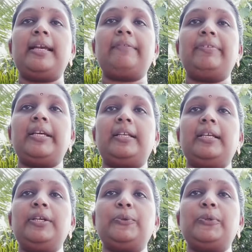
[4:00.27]
and
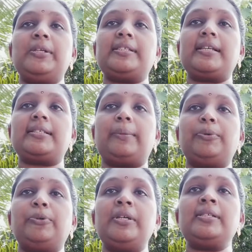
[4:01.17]
weekly units and
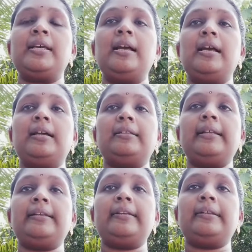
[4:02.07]
subunits.
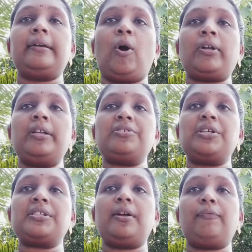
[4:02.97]
Then
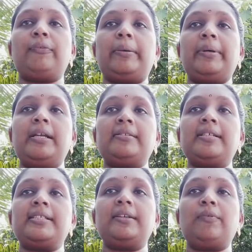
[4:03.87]
organization of remedial
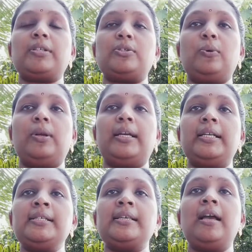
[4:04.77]
teaching for slow
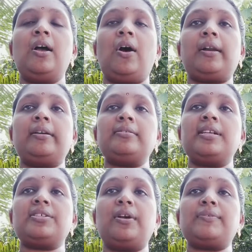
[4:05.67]
learners,
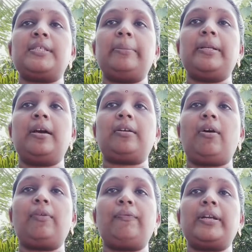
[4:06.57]
organization of seminar,
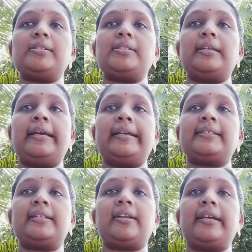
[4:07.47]
conference,
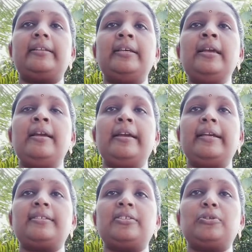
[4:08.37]
etc. in the
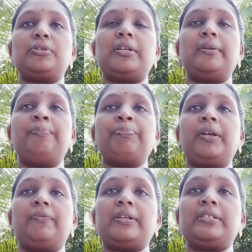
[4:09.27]
institution.
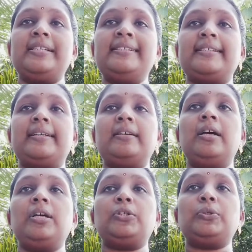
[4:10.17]
For teacher,
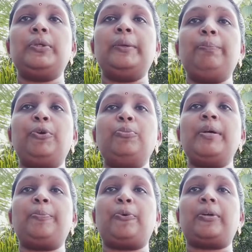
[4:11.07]
to
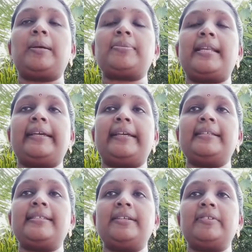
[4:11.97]
improvement programs like
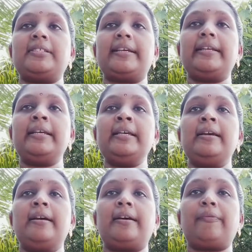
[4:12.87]
in-service training,
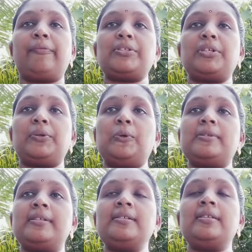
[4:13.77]
refresher
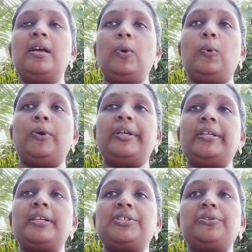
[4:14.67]
courses,
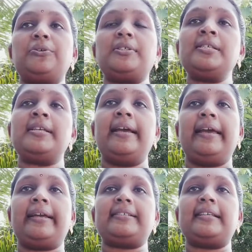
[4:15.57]
orientation courses,
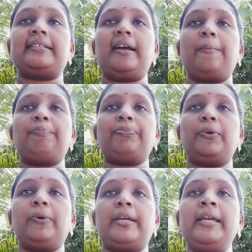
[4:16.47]
etc.
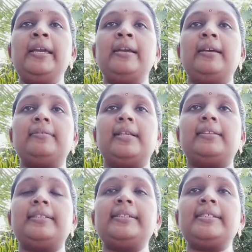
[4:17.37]
Okay. The
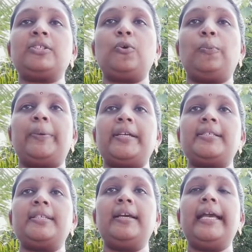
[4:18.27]
third scope
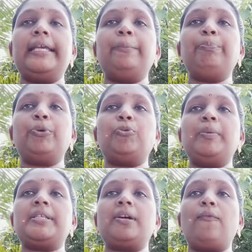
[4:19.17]
is
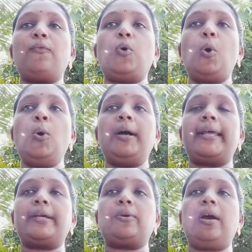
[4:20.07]
improvement of
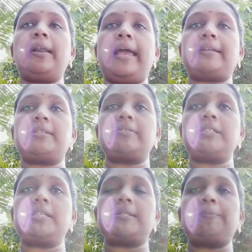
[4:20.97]
co-curricular activities.